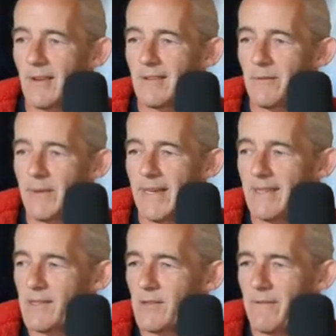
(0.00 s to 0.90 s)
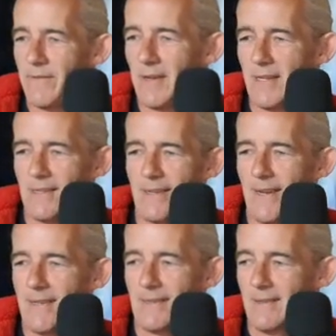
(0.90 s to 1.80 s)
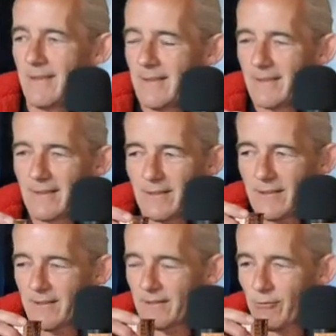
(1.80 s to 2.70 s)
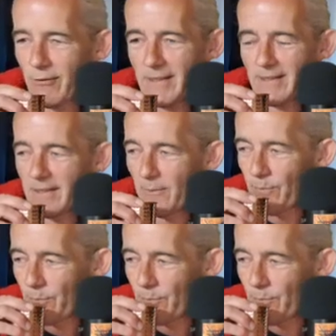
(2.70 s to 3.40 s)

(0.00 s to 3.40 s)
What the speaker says: Don't be getting so fucking tight. Jesus Christ.